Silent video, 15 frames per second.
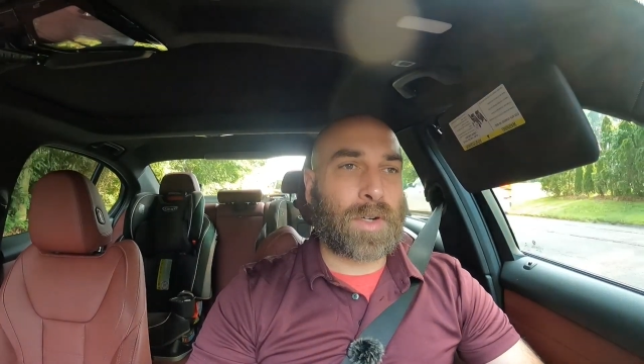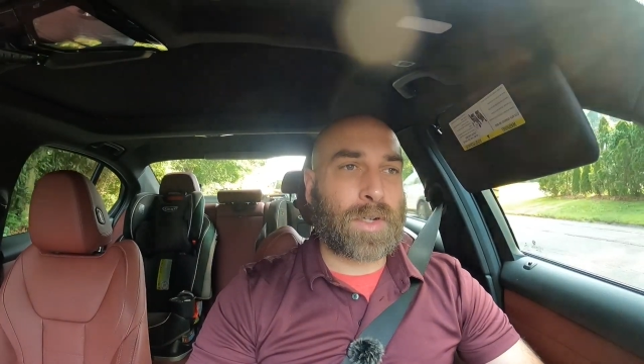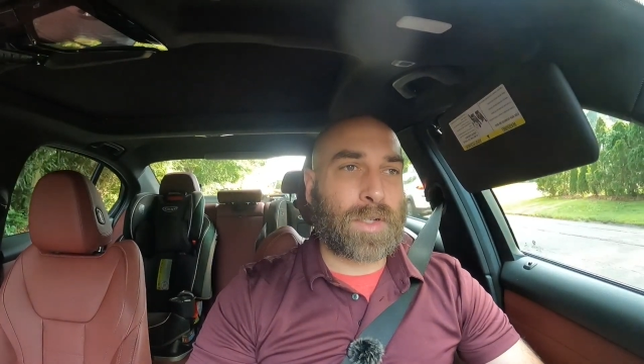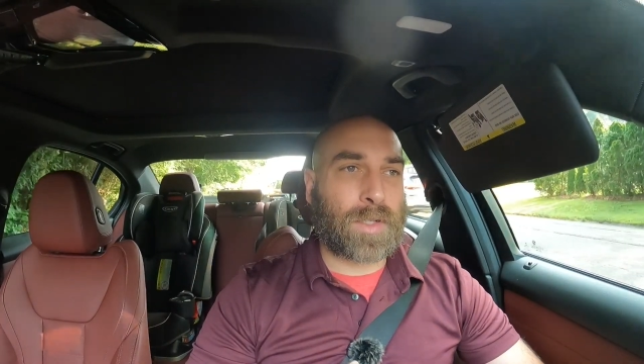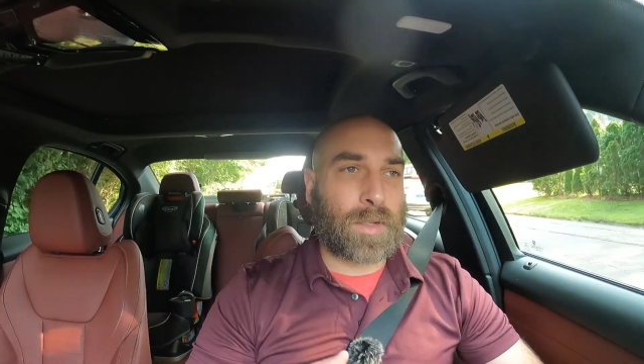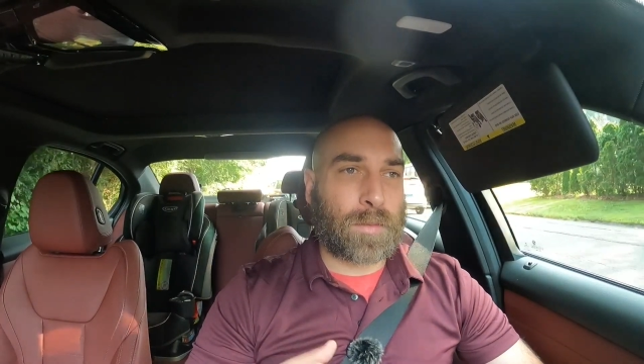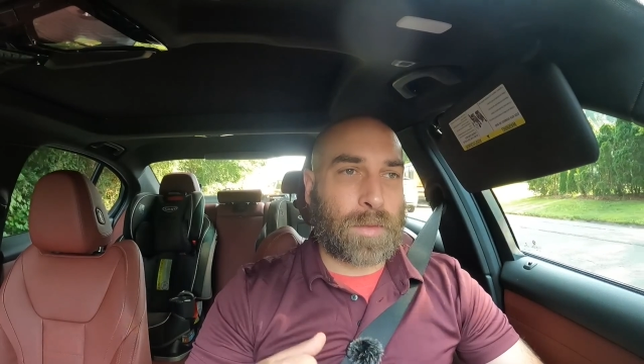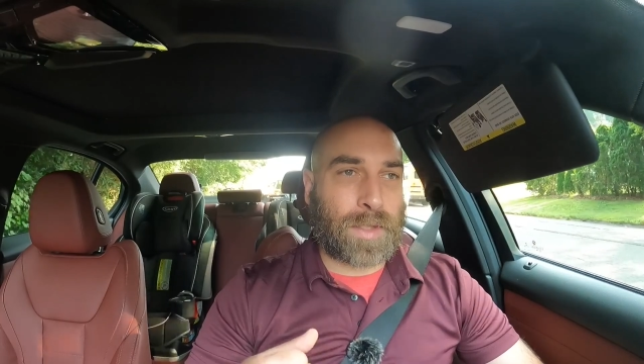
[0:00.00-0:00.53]

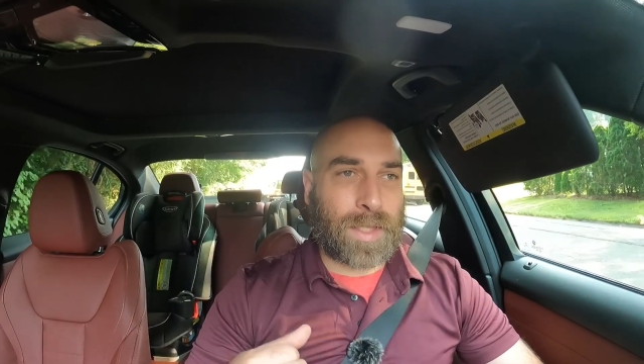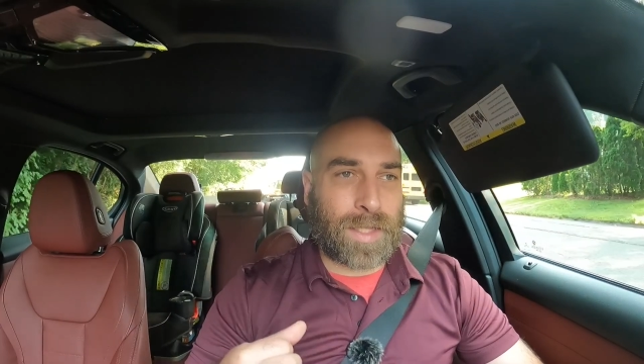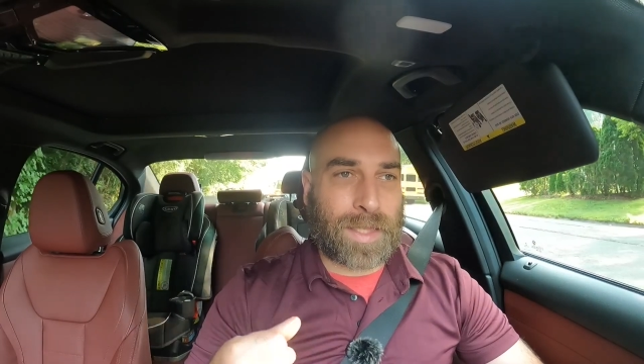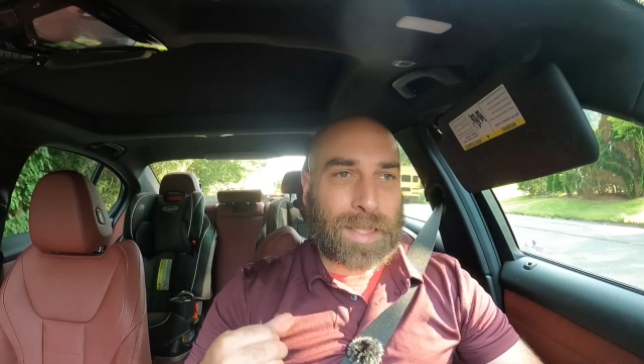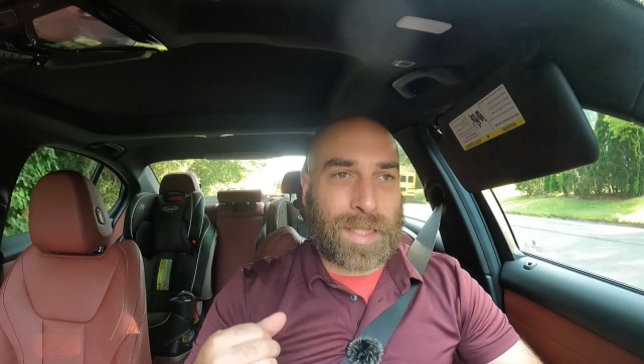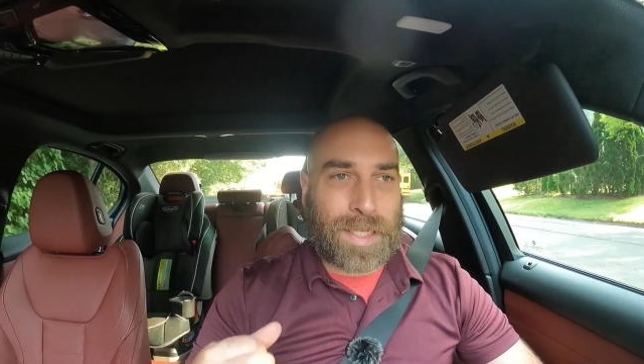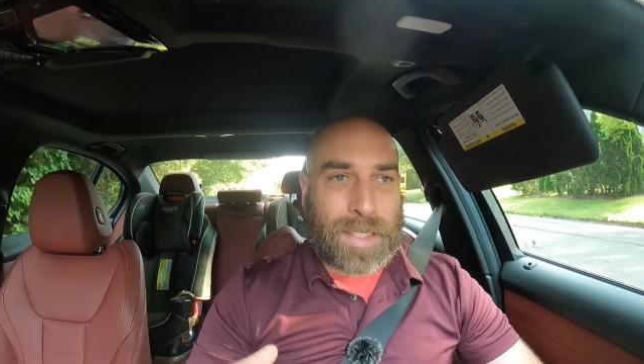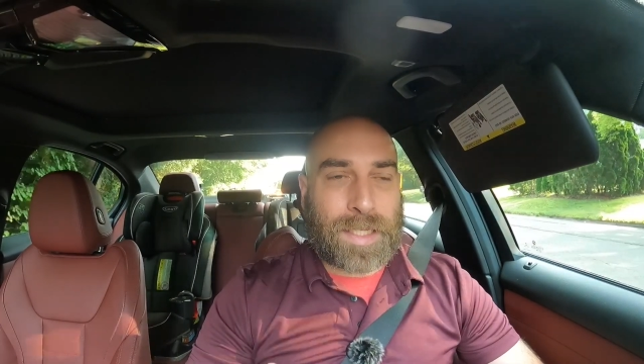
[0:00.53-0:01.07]
are someone
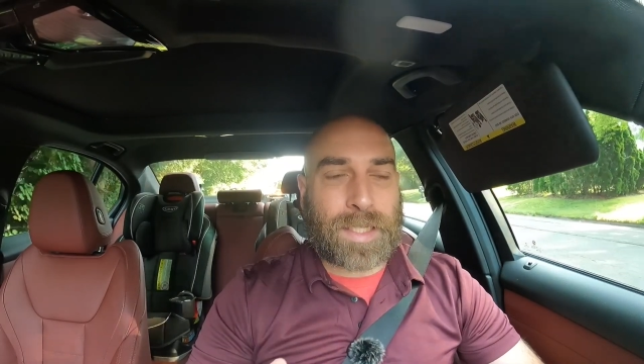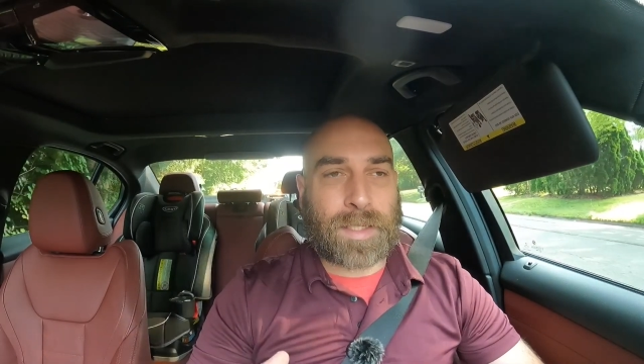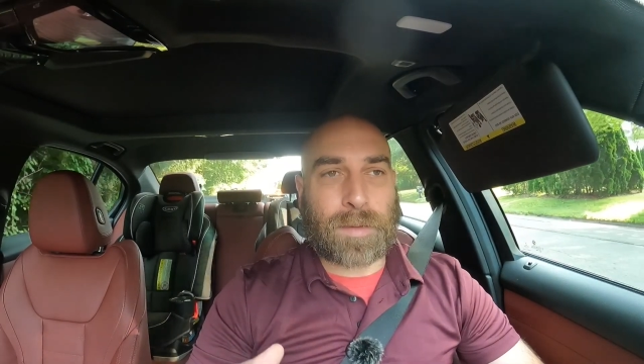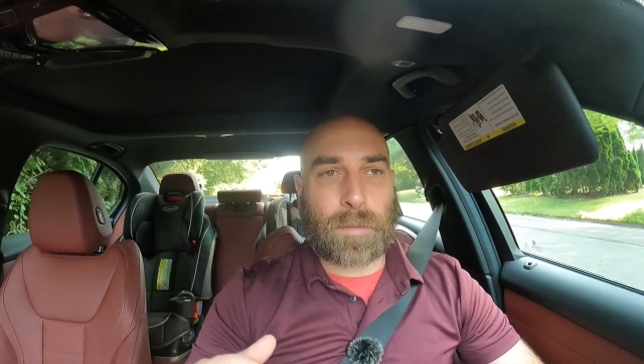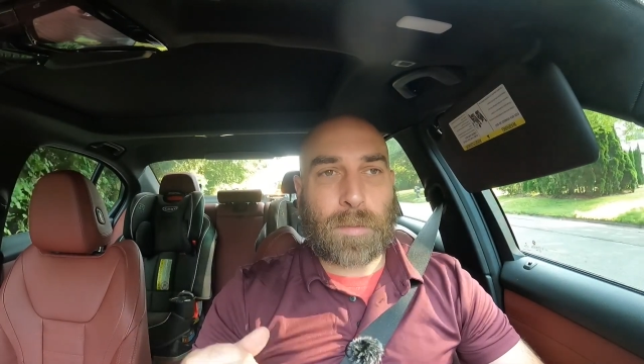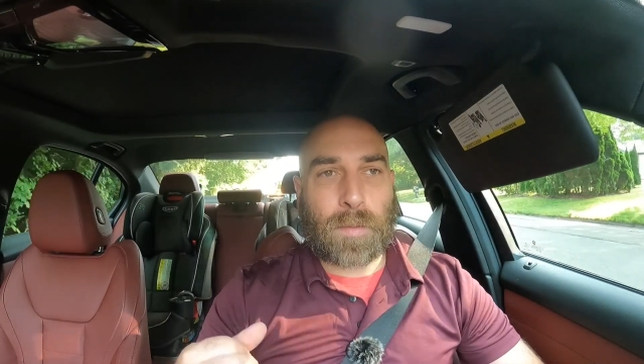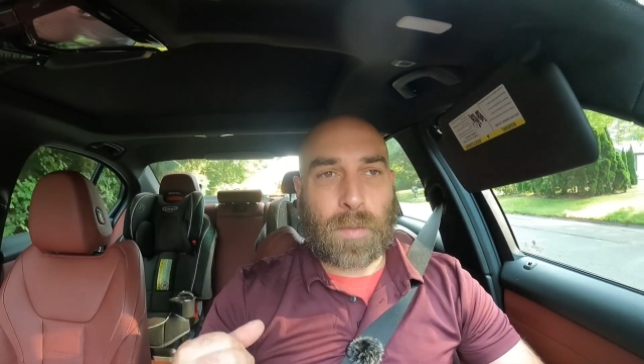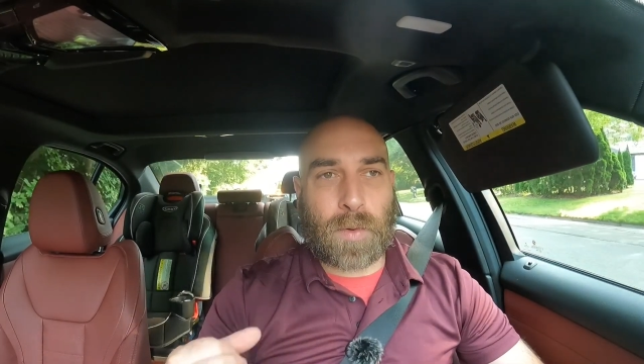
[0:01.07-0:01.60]
that
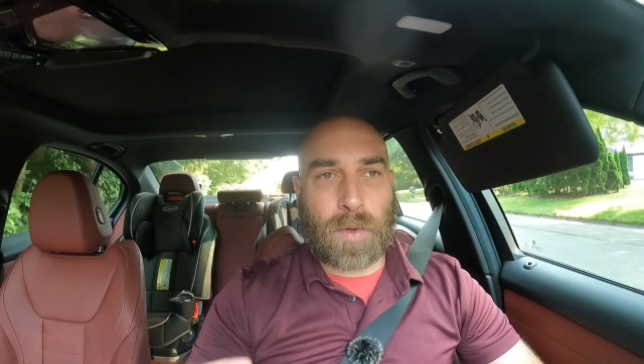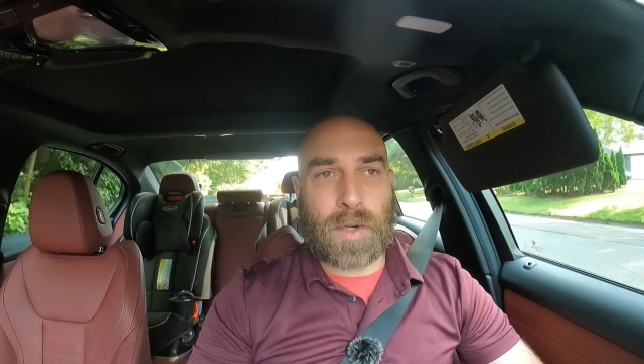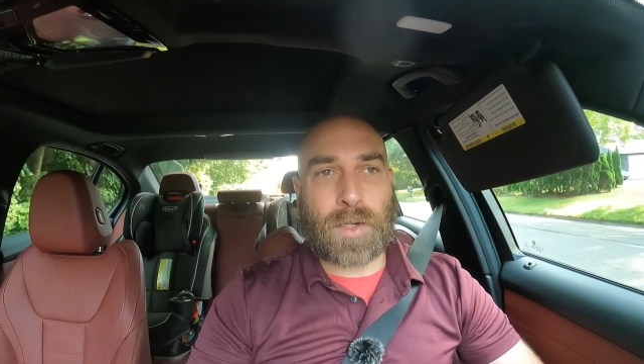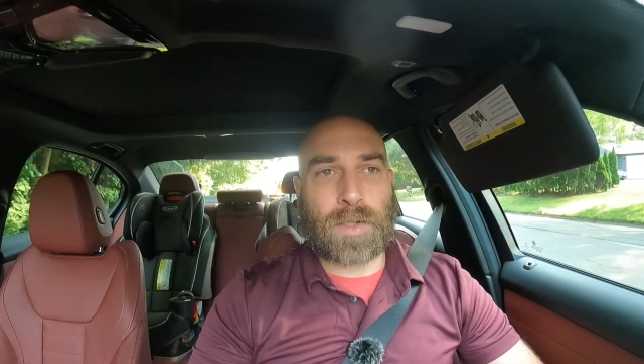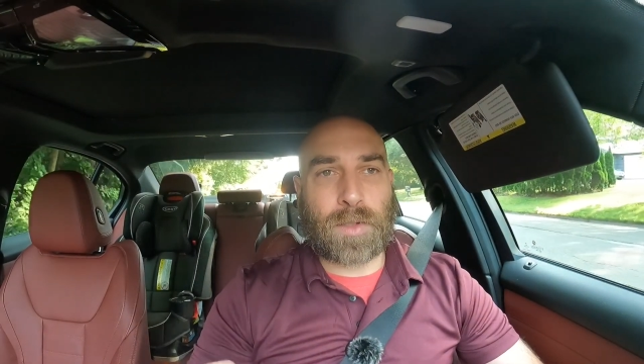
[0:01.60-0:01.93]
leans more